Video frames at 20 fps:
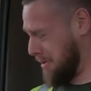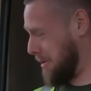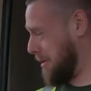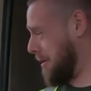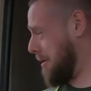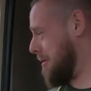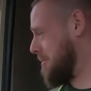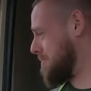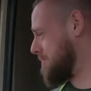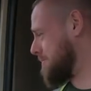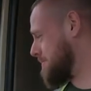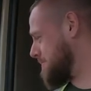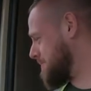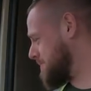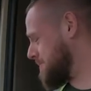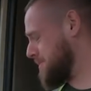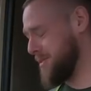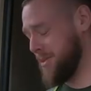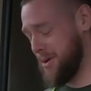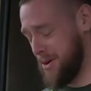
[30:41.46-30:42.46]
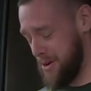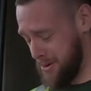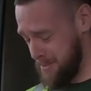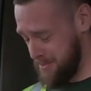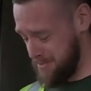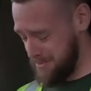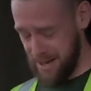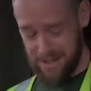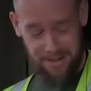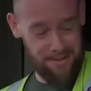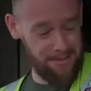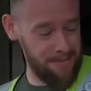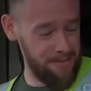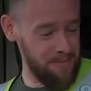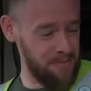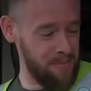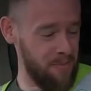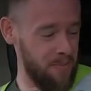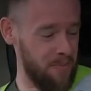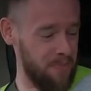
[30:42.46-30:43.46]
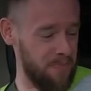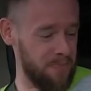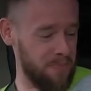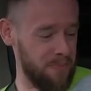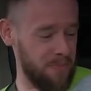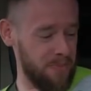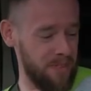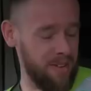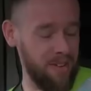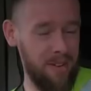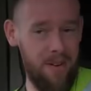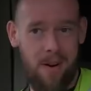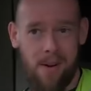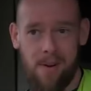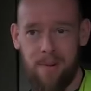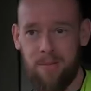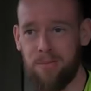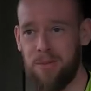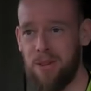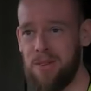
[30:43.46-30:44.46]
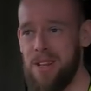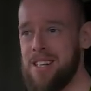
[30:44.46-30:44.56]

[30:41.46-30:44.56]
Oh man. Well,